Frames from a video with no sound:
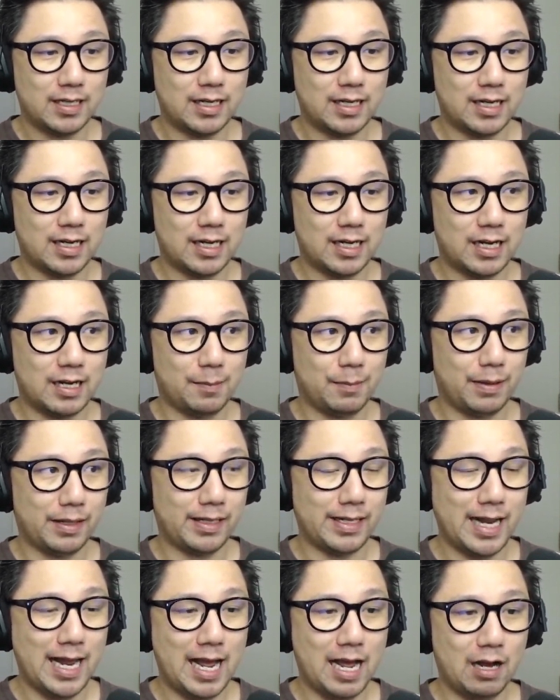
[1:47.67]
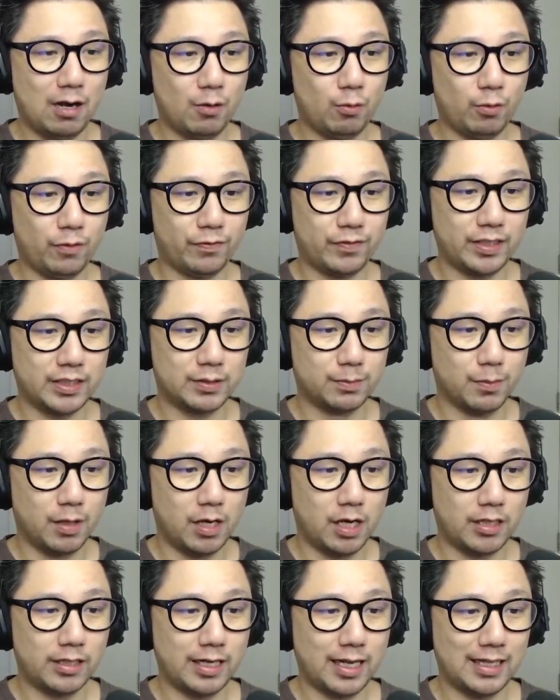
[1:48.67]
Uh, but now with this
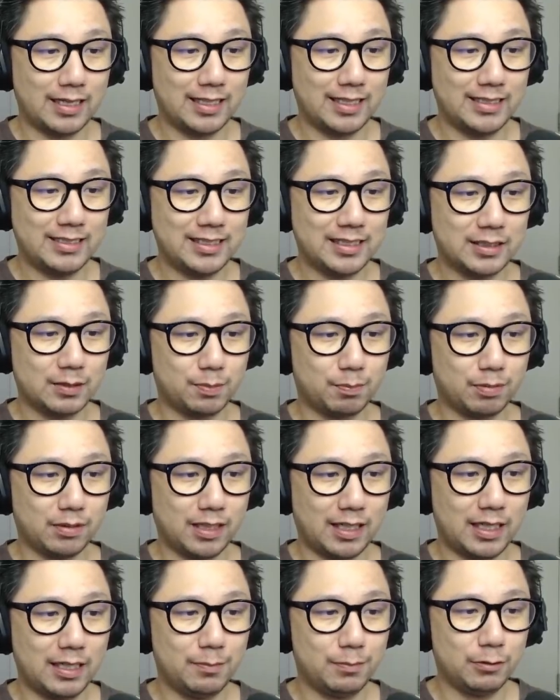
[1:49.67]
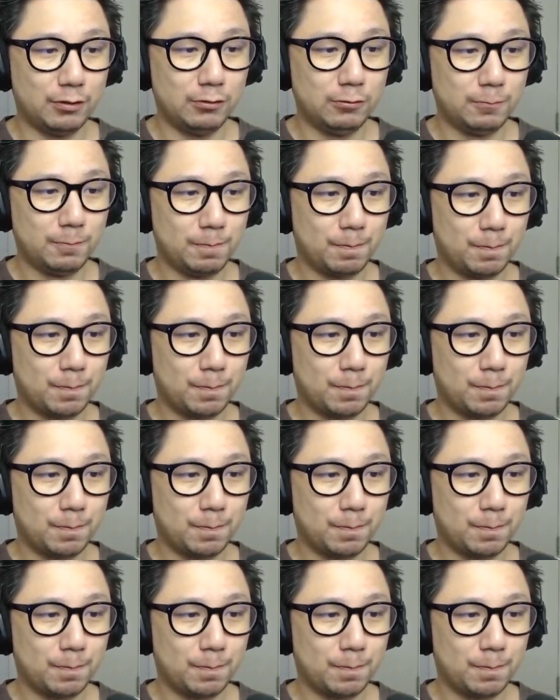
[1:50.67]
mod, at least it's playable.